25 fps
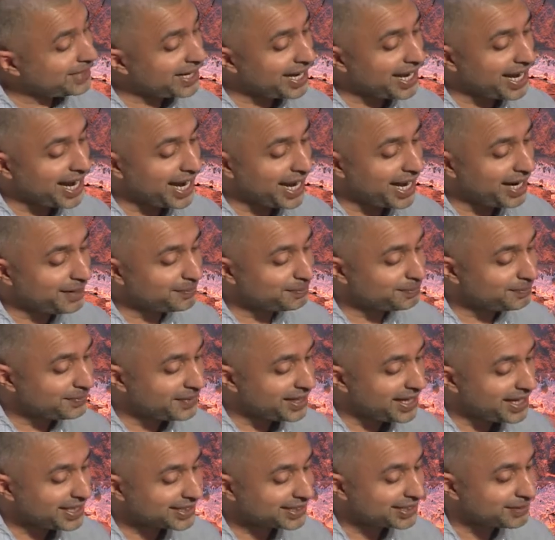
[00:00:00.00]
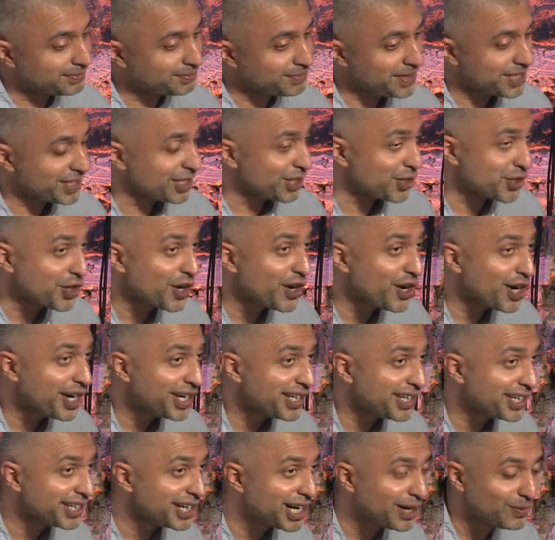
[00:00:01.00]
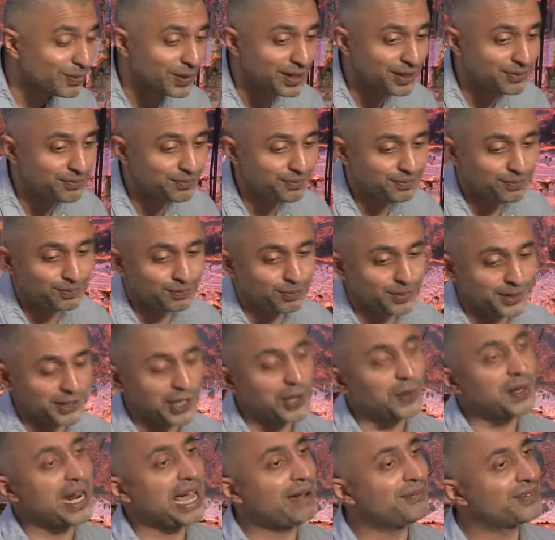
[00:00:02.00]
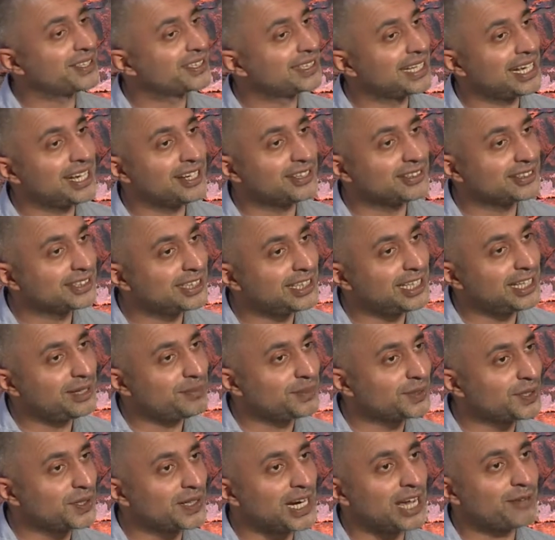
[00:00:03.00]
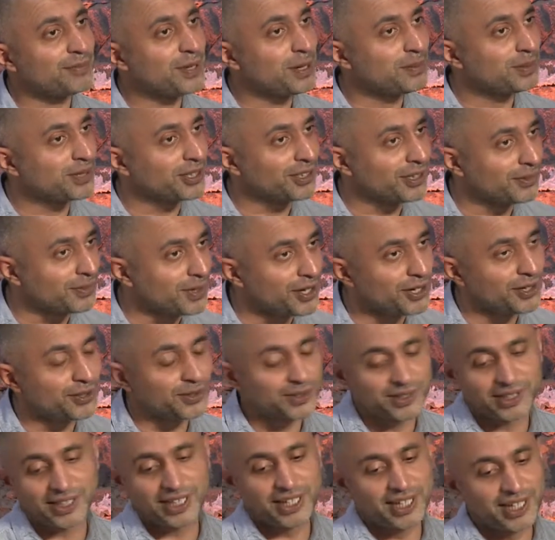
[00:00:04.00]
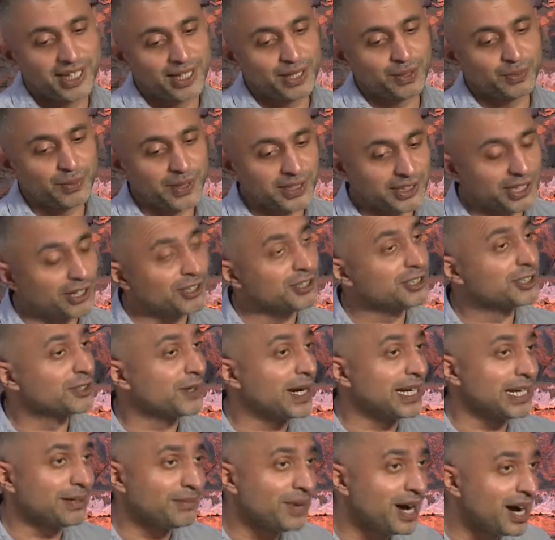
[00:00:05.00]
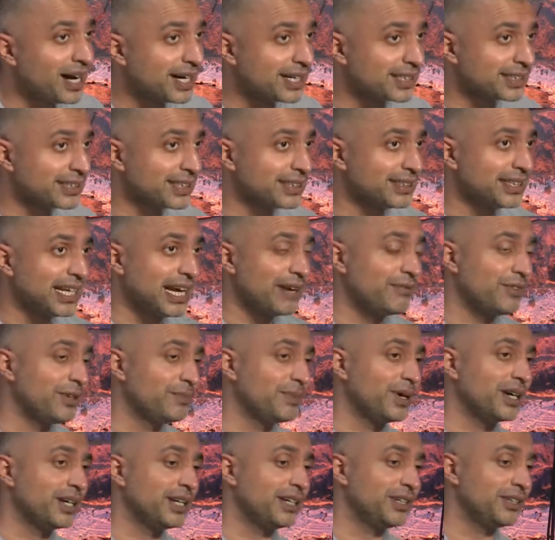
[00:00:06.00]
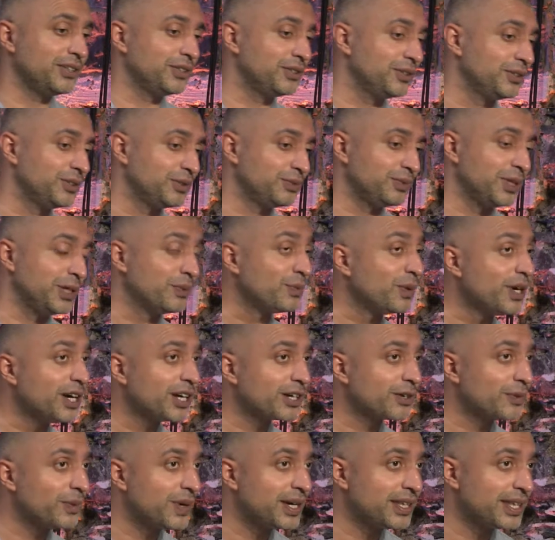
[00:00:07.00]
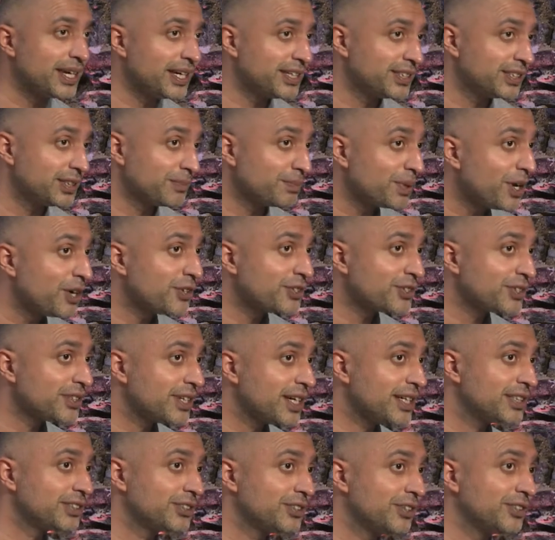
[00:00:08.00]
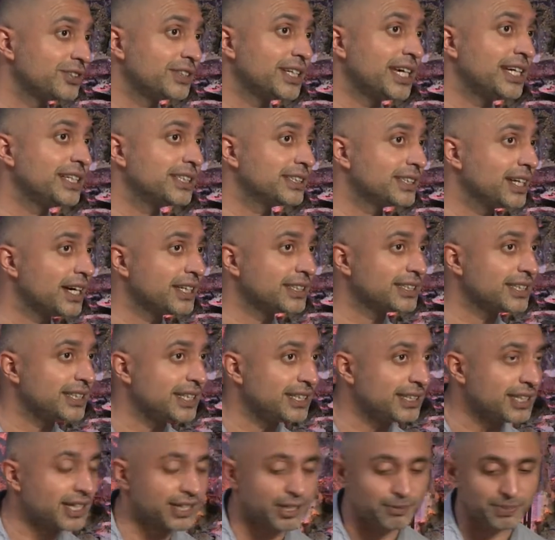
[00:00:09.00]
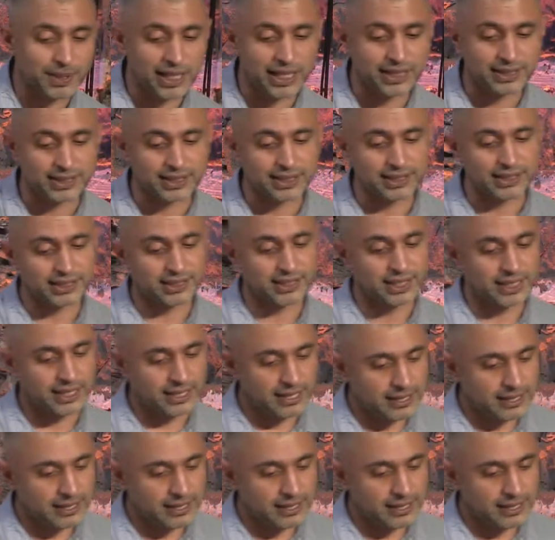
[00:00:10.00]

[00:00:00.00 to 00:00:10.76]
Uh, it's, a, it's a joy, you know, we, we don't have a sales team, we don't have people on the road. We don't do any marketing. Everybody who we work with has approached us or tasted our tea in other places.